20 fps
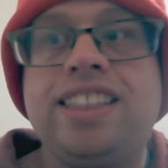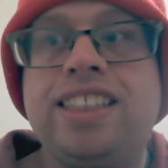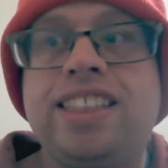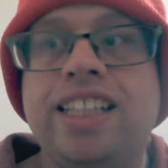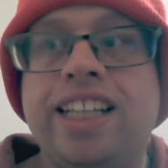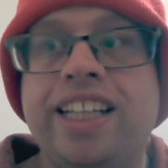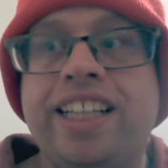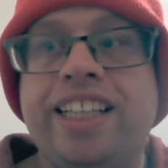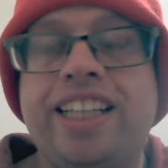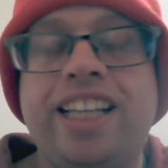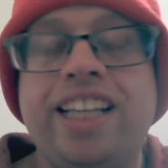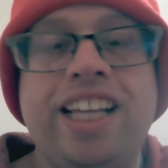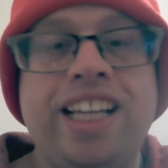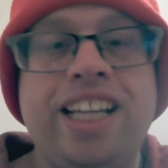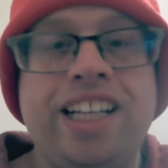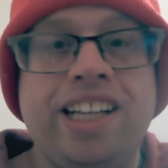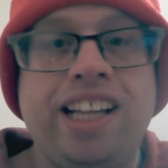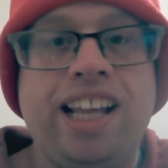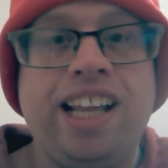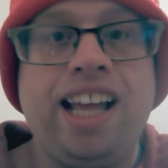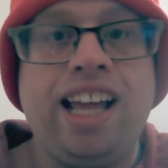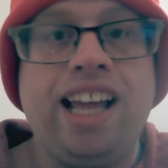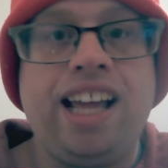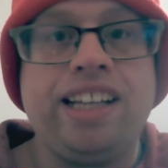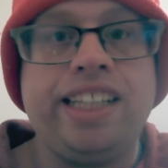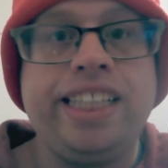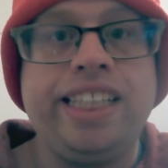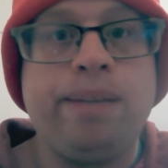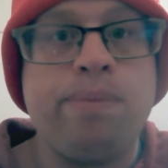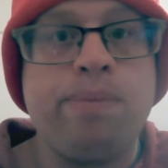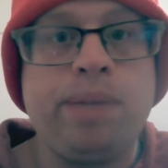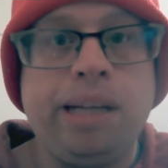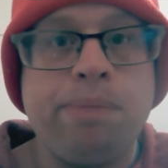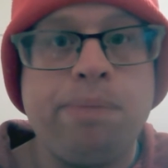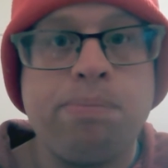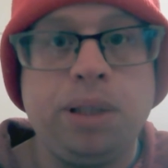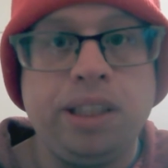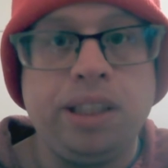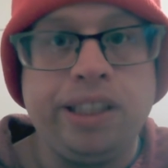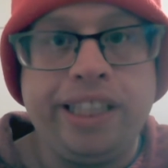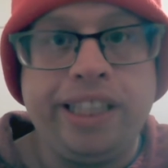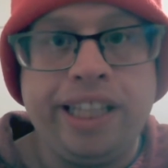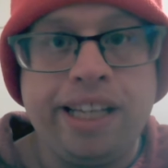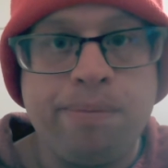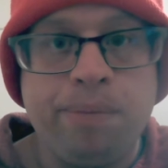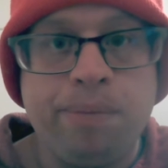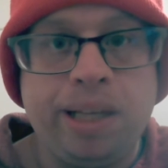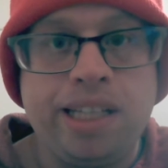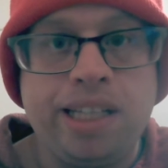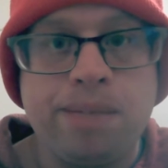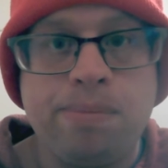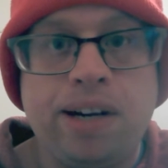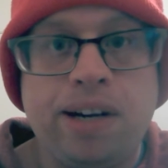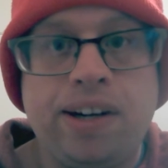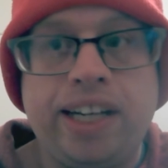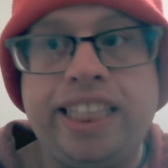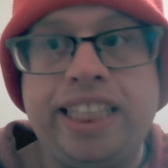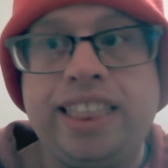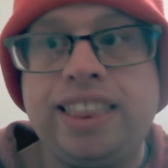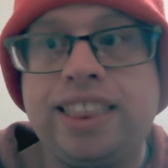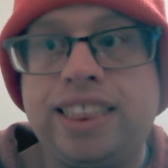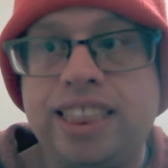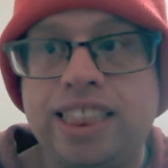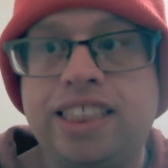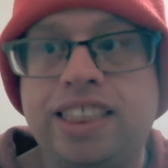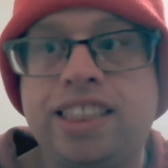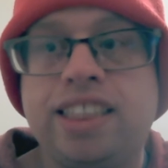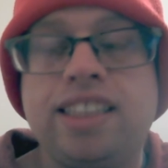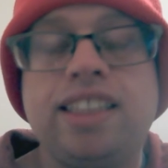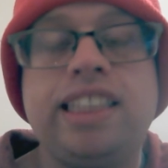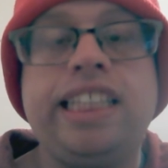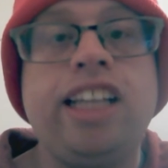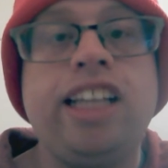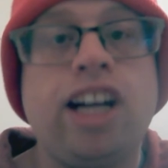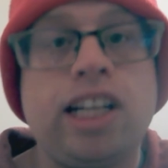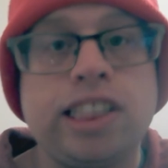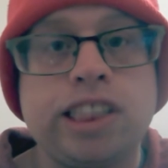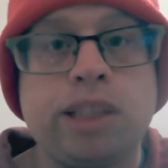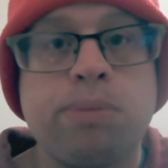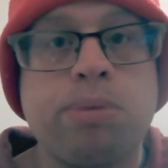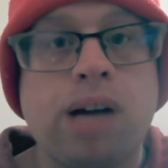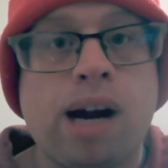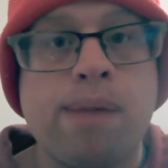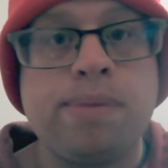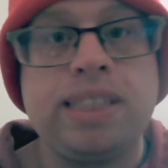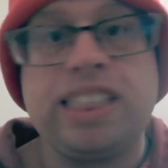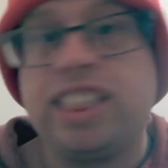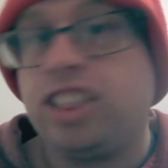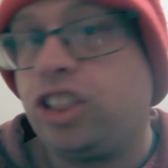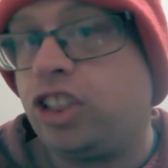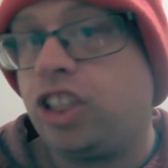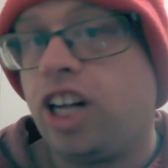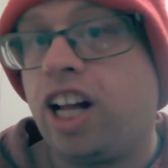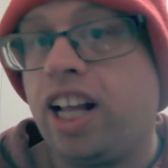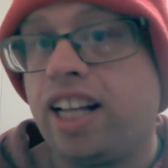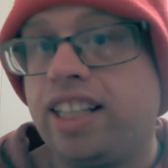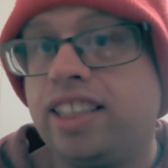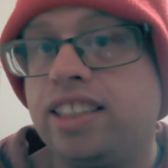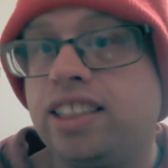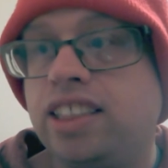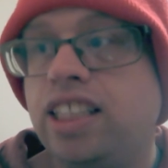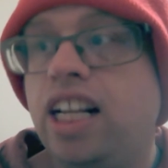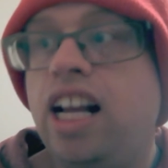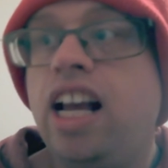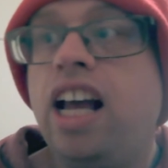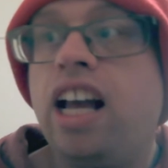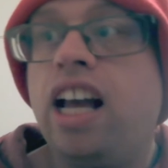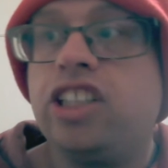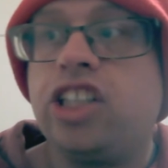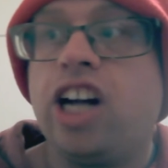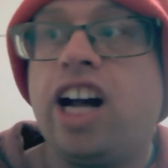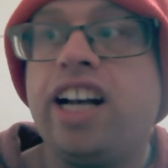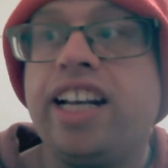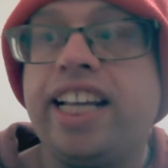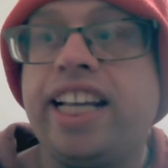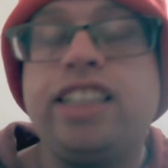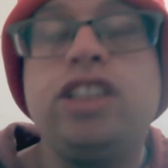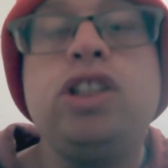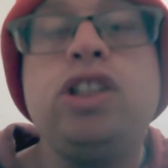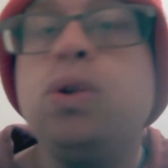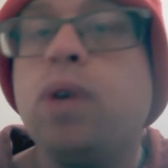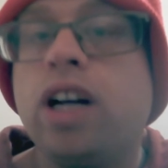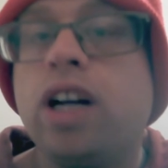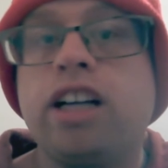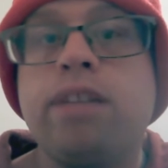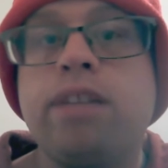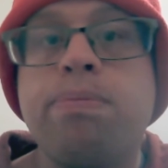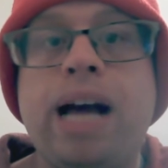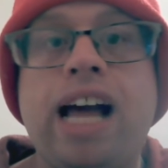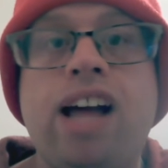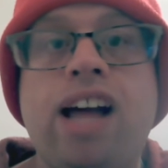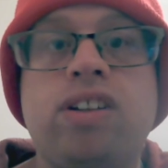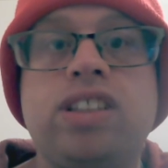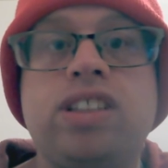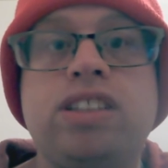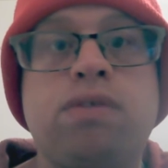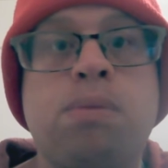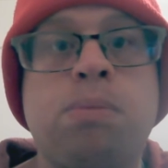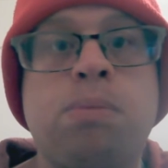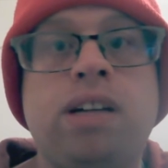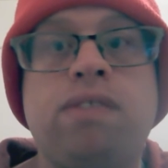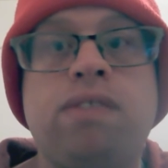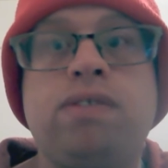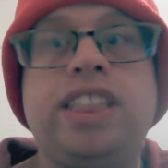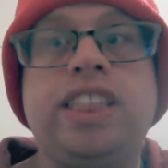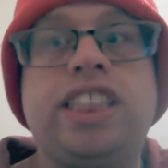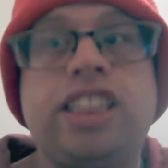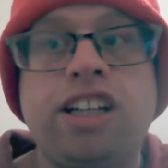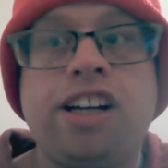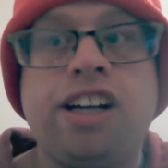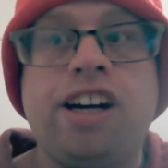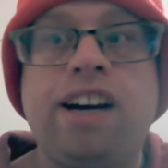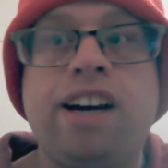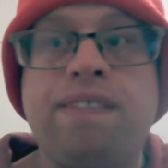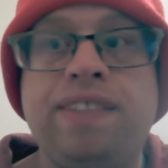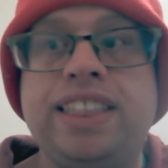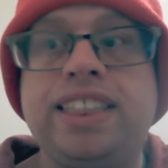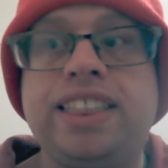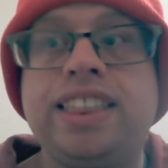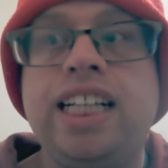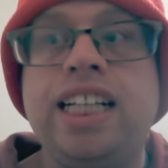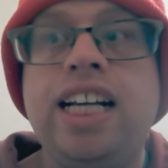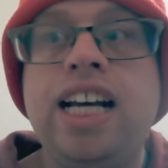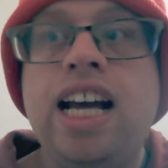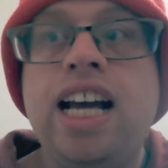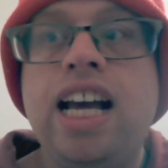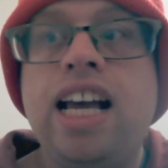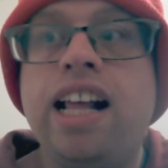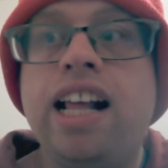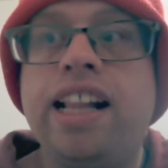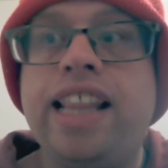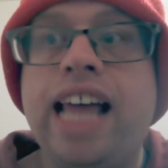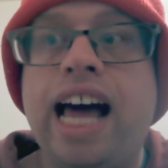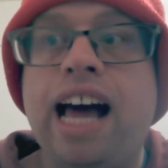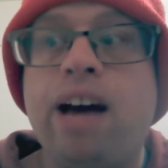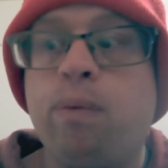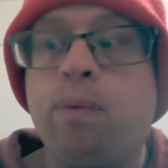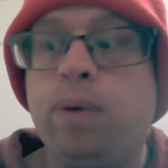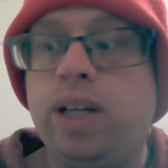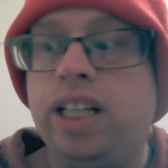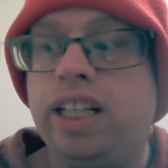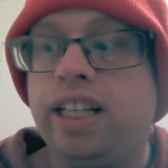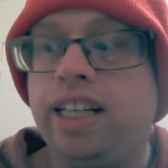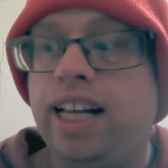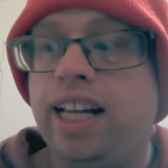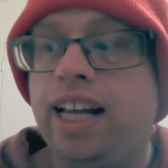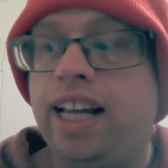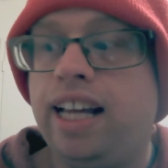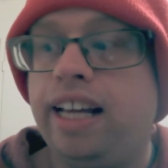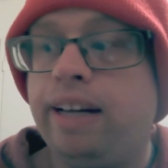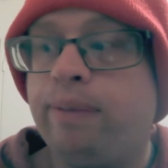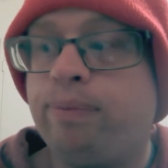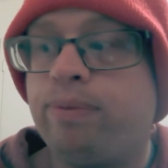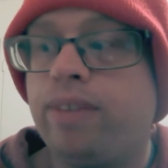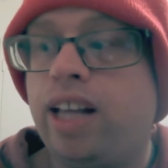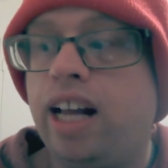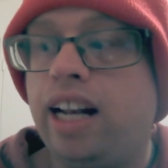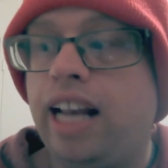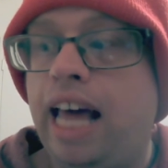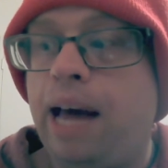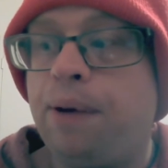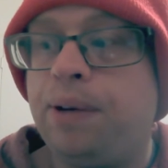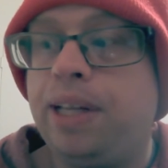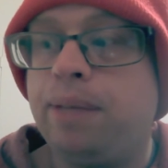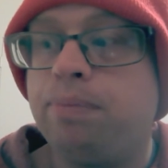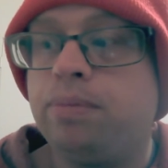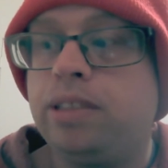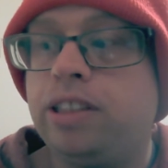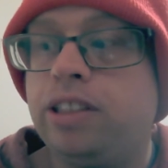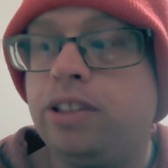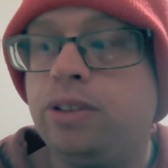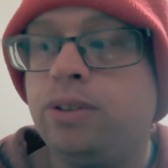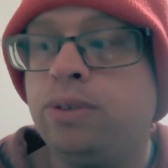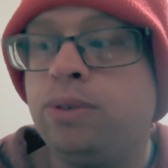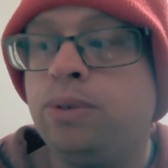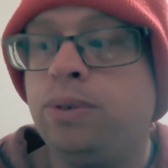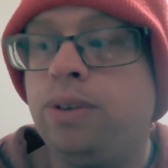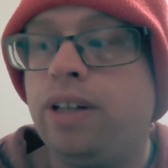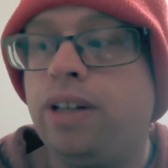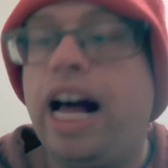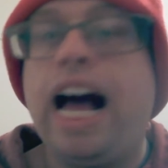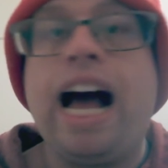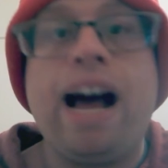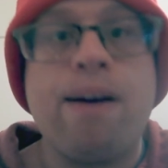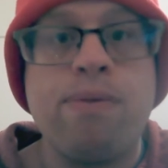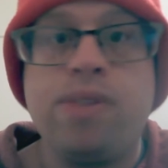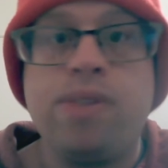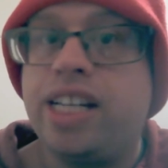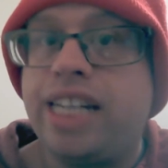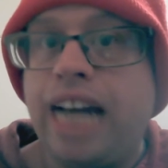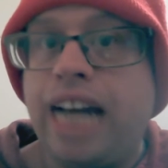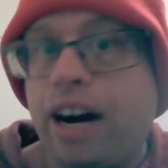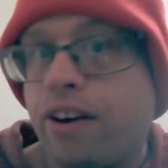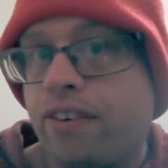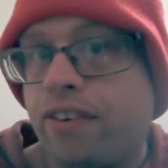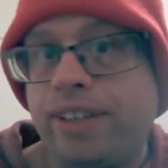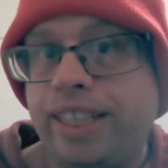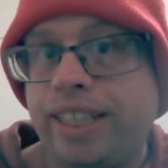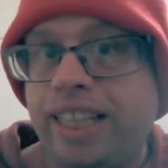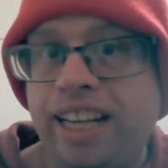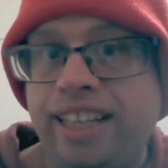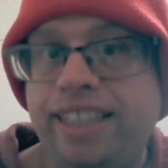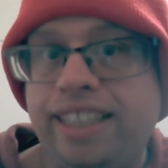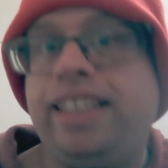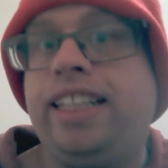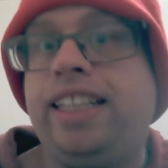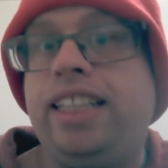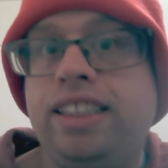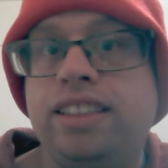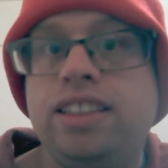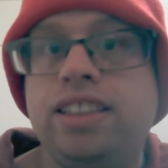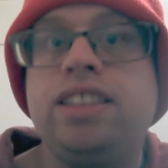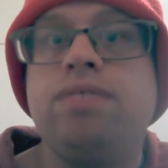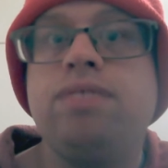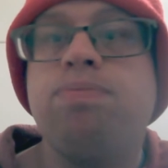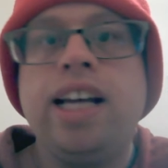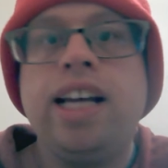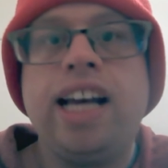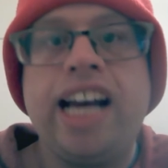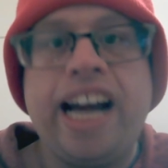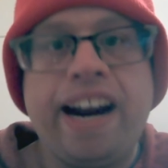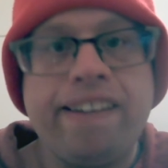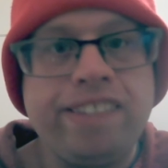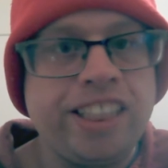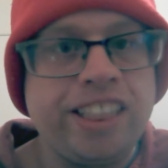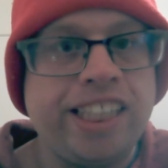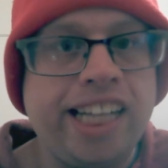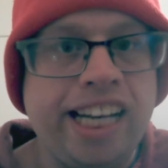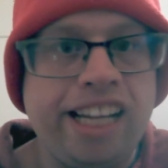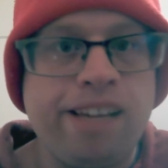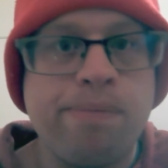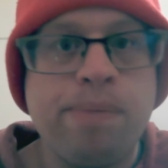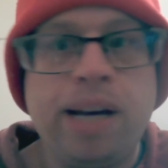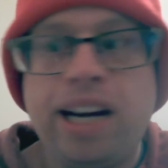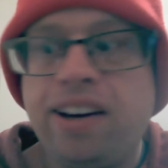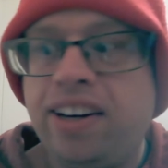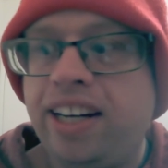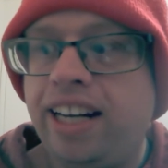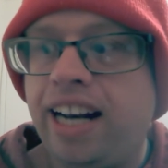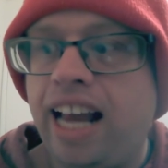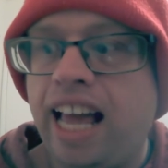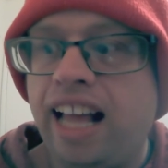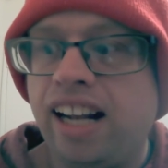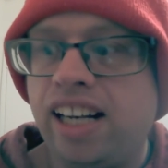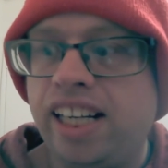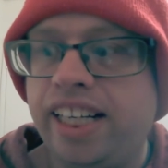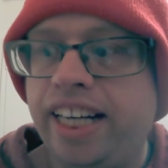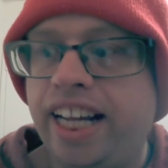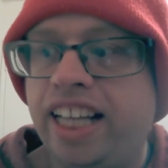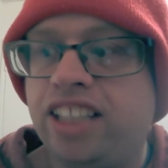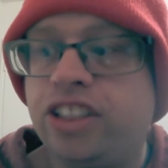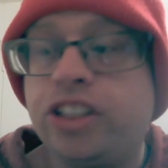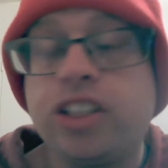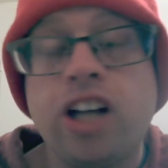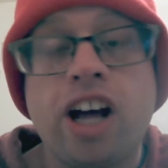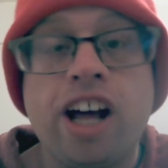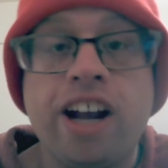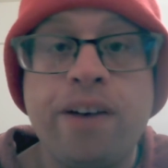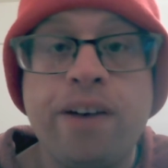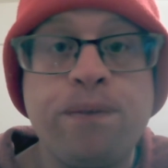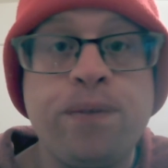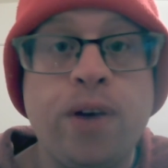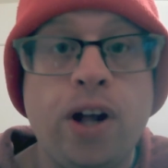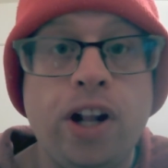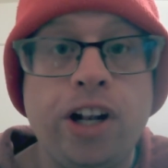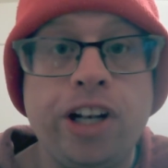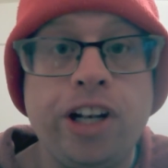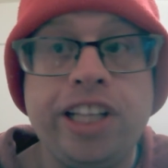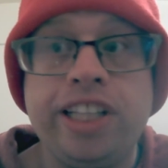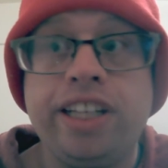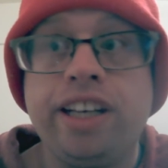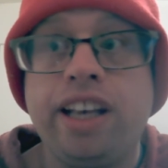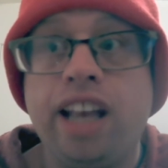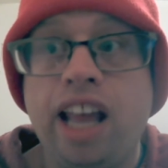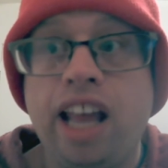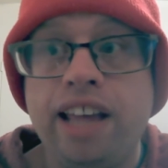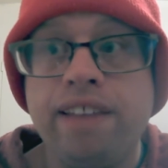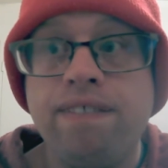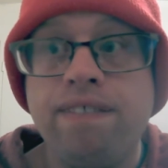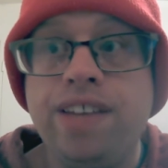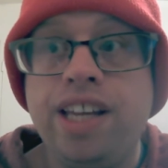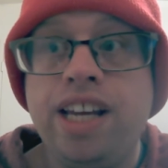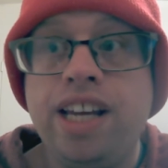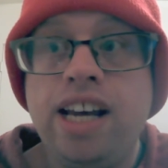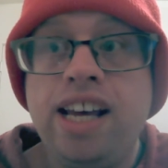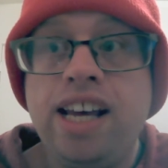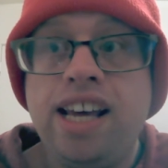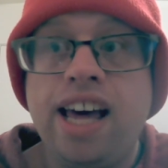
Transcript: Liam can bully him into marrying his sister. He also promises Sean like 200 pounds from a recent harvest that will allow him to have the dowry that he needs. After getting married, Ellen and Sean fall in love.